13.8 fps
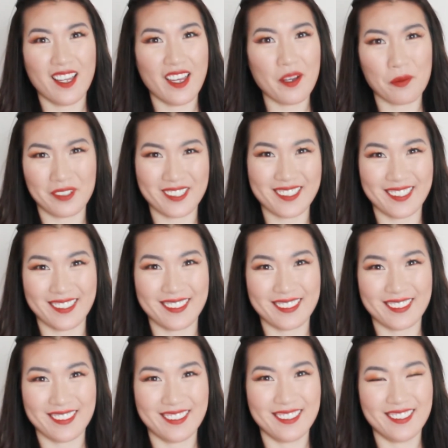It's worth it.
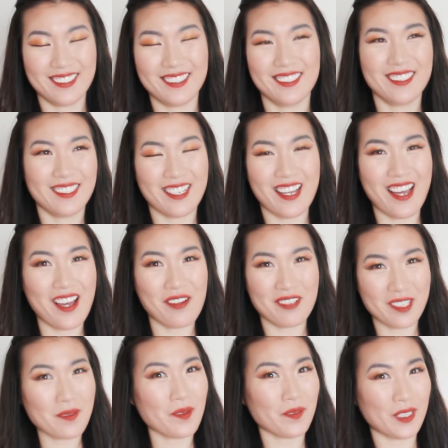I will
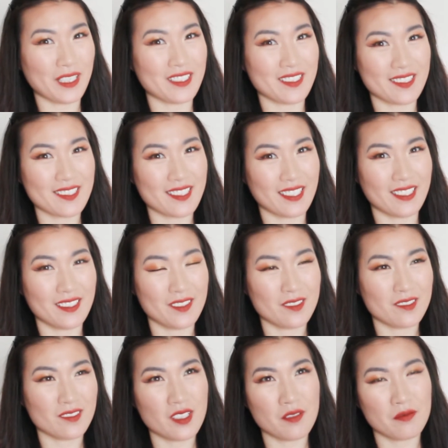keep buying this thing.
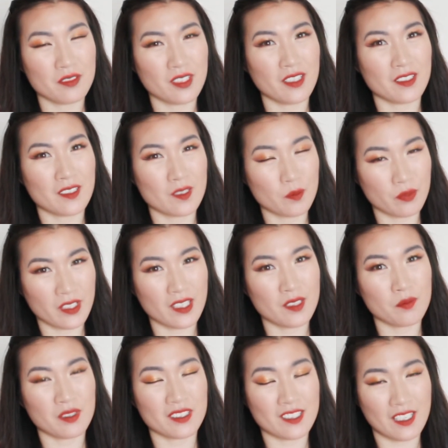If not this brand,
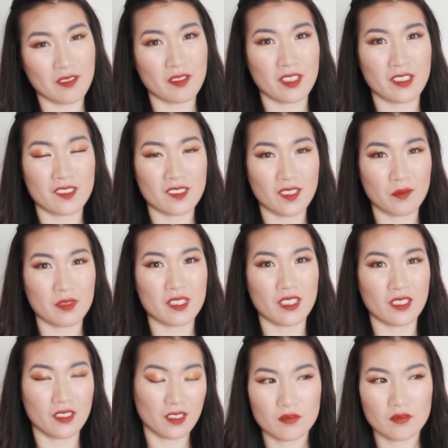but definitely
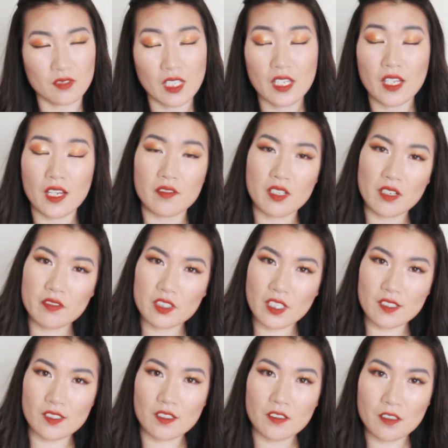something. I've never
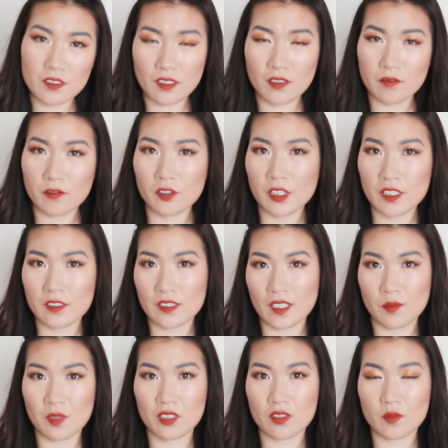tested this thing for heat
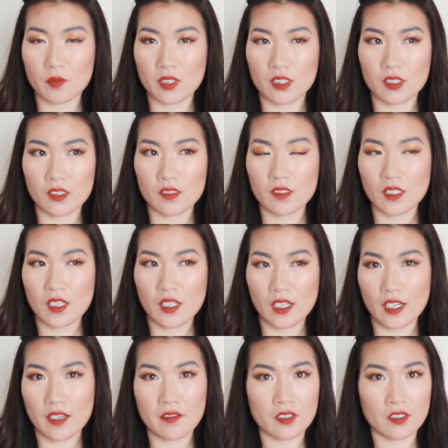damage because I
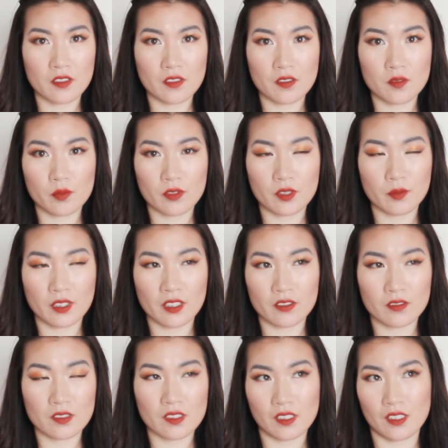have another spray bottle
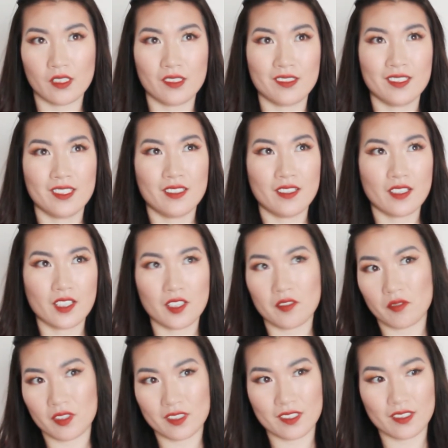saying can
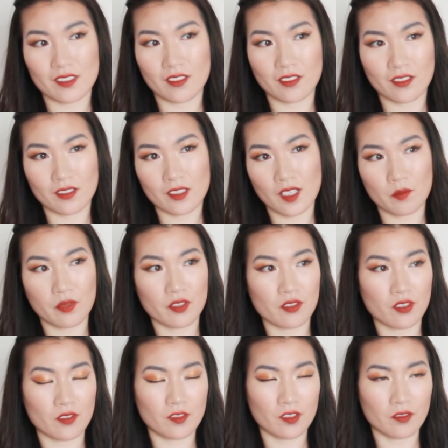resist the temperature
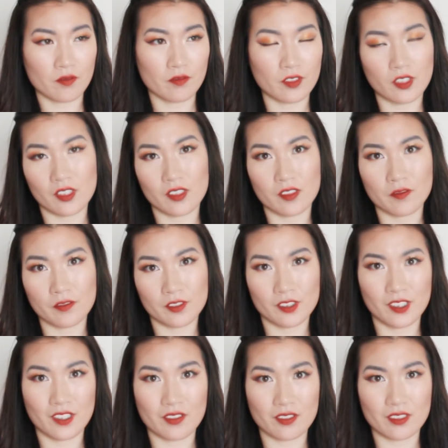of
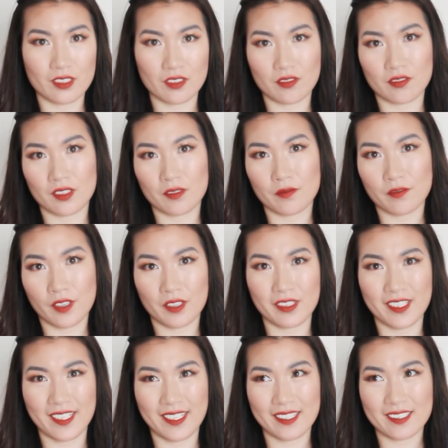400 degrees
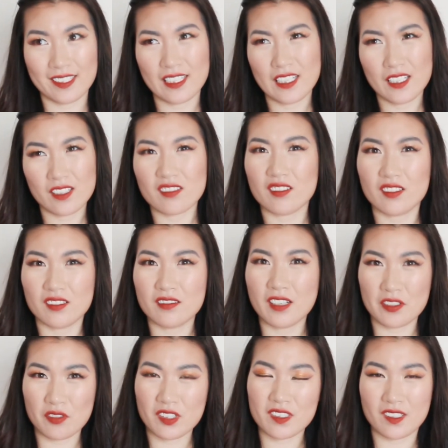Fahrenheit, so I
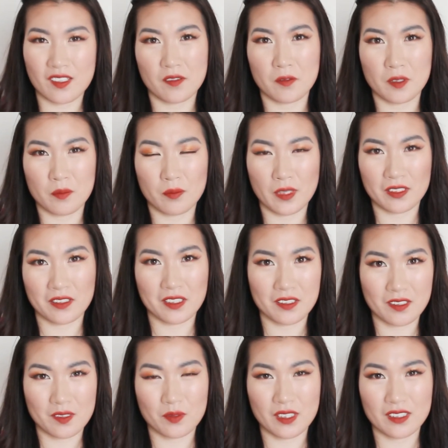trust that one better than
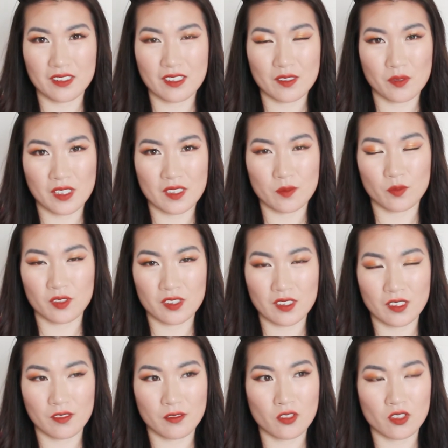this one. This one is
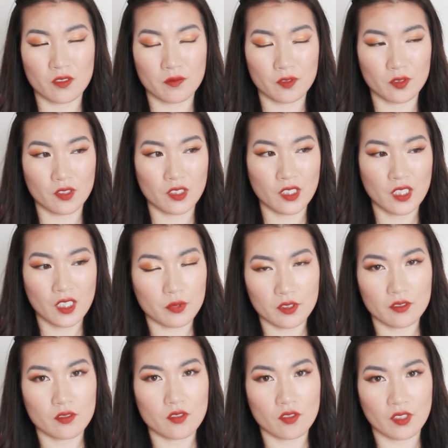mostly just for
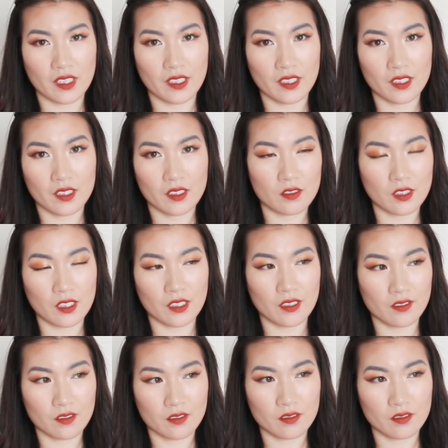blow dry, then